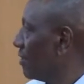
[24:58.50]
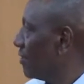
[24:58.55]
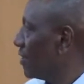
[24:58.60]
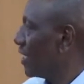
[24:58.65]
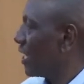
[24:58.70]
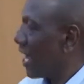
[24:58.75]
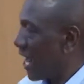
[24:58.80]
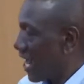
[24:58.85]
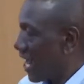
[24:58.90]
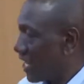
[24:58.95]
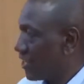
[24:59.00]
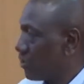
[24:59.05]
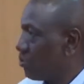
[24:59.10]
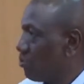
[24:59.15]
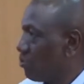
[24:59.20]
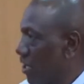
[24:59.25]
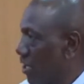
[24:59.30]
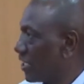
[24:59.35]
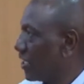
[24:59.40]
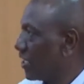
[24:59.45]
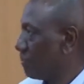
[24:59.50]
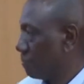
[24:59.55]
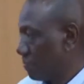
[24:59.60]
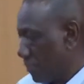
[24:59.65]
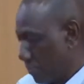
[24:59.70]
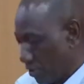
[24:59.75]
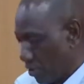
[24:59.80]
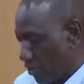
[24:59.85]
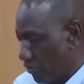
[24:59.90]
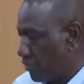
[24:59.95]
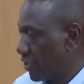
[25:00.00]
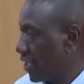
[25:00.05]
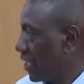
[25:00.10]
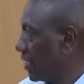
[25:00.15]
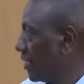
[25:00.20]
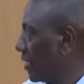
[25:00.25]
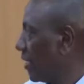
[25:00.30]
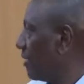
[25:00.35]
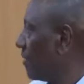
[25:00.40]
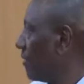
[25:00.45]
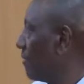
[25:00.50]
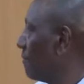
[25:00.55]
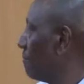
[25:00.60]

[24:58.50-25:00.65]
the hard-working people of Kenya